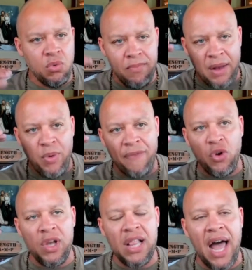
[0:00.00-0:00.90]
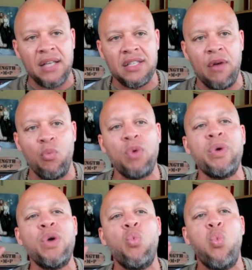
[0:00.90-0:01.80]
Men, we have to realize that when
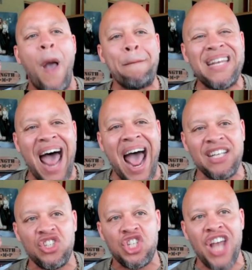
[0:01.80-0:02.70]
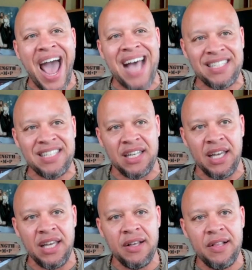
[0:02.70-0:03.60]
we weaponize
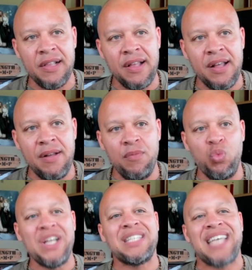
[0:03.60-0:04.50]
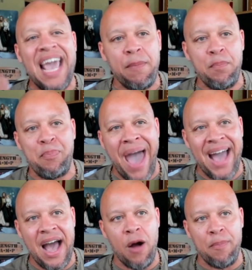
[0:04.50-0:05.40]
chastity, we take
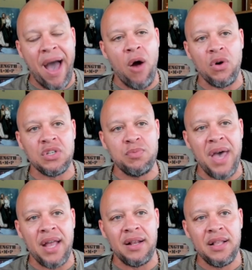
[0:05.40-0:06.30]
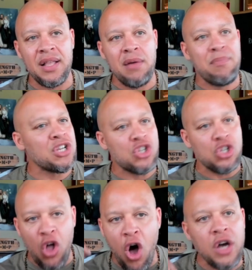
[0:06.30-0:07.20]
back our power as men. But as
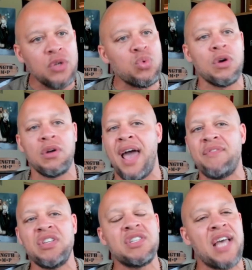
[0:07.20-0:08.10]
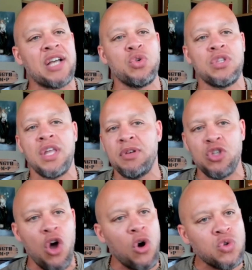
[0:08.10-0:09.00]
long as we're having sex with them, as
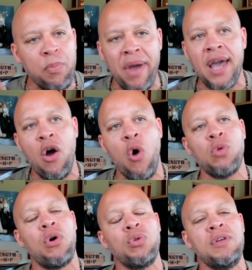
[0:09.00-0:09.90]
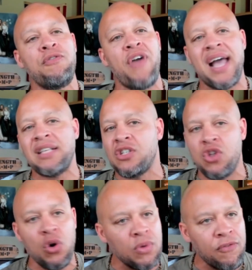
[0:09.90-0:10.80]
long as we're paying only fans, as
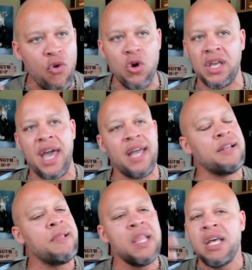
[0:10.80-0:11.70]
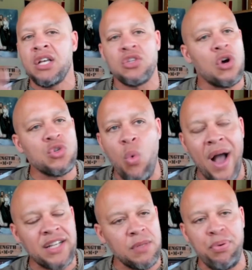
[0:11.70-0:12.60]
long as we're fornicating, as long as we're
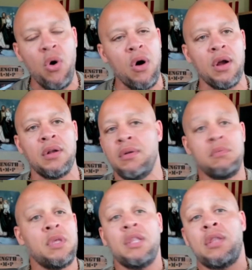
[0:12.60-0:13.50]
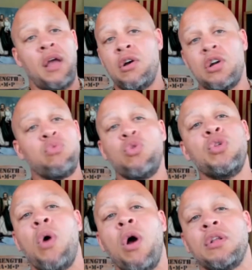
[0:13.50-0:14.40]
watching porn, they are going to rule
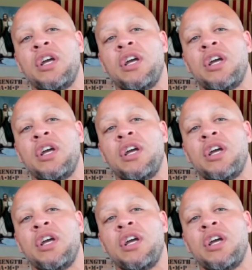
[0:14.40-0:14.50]
the world.